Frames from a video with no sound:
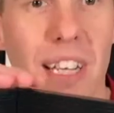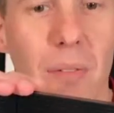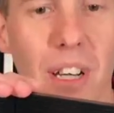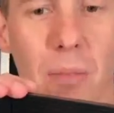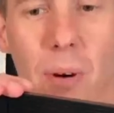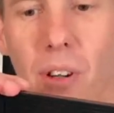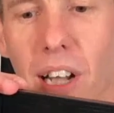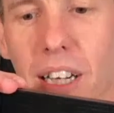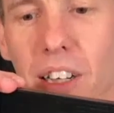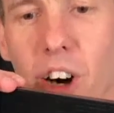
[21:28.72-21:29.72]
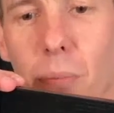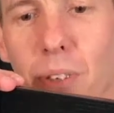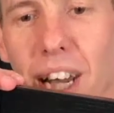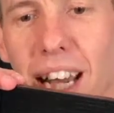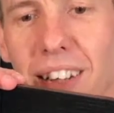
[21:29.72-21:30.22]
when you put like an
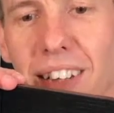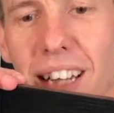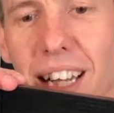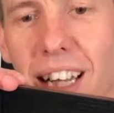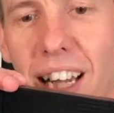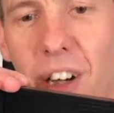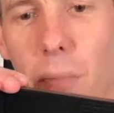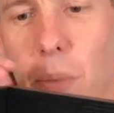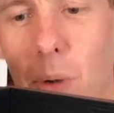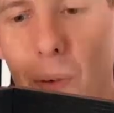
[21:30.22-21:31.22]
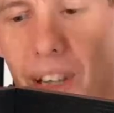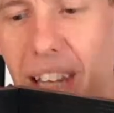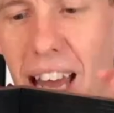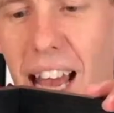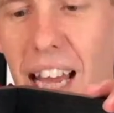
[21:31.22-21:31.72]
object, like a ball in
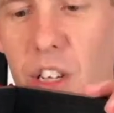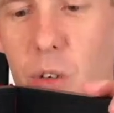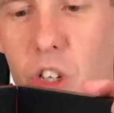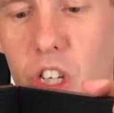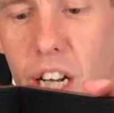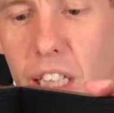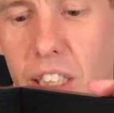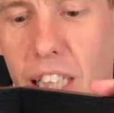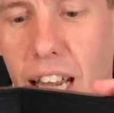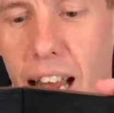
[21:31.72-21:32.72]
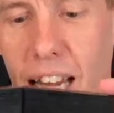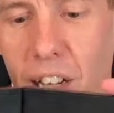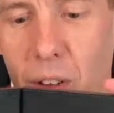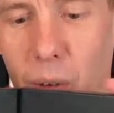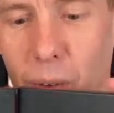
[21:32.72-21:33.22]
there, and you change the
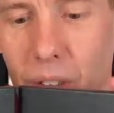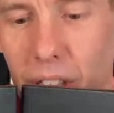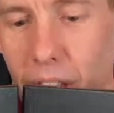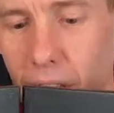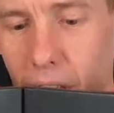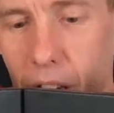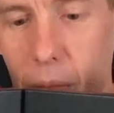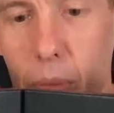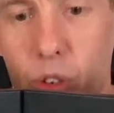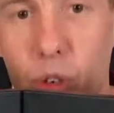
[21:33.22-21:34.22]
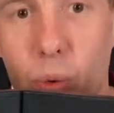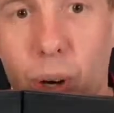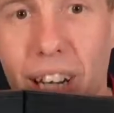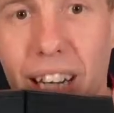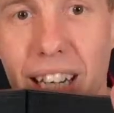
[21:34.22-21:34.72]
angle
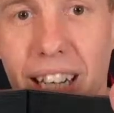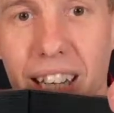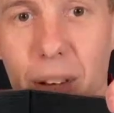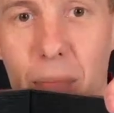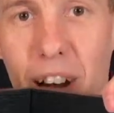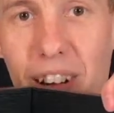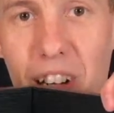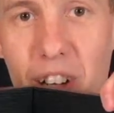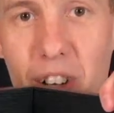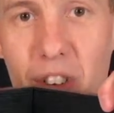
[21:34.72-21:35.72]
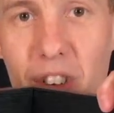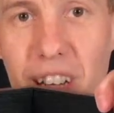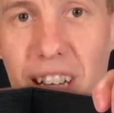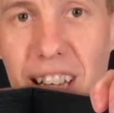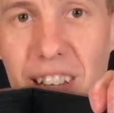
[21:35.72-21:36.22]
between the mirror, and you can
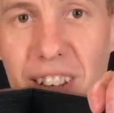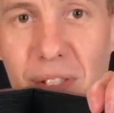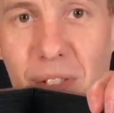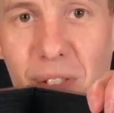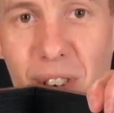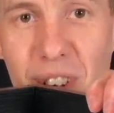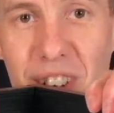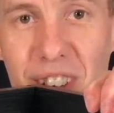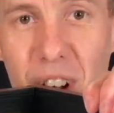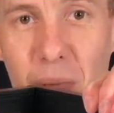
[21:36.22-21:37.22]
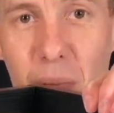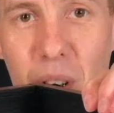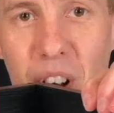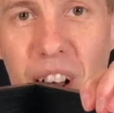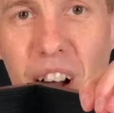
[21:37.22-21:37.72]
see the different
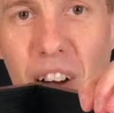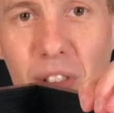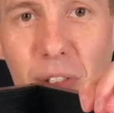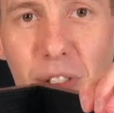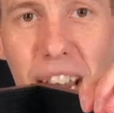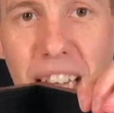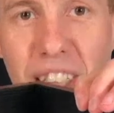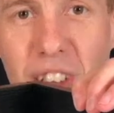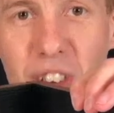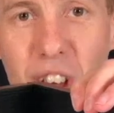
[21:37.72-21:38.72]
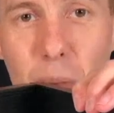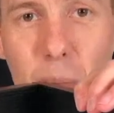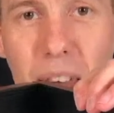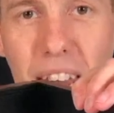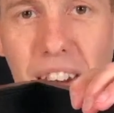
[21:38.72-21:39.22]
number of reflections
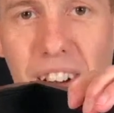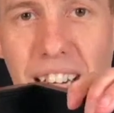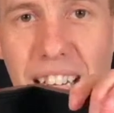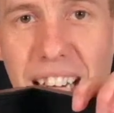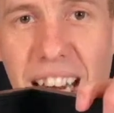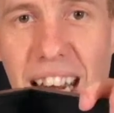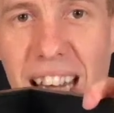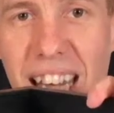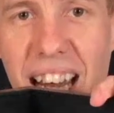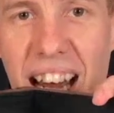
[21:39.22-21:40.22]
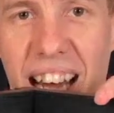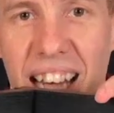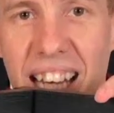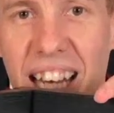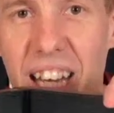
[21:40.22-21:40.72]
appearing in there.
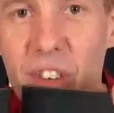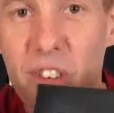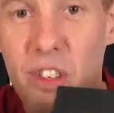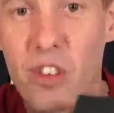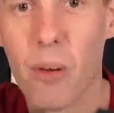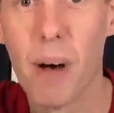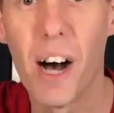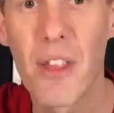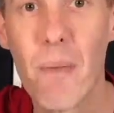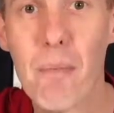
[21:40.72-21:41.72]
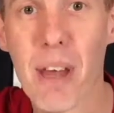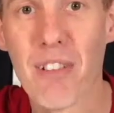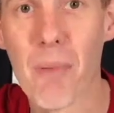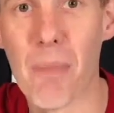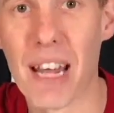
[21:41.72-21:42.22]
Here's some other
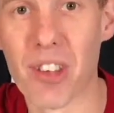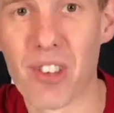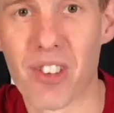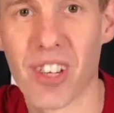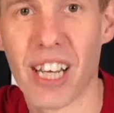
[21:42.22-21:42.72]
mirror-based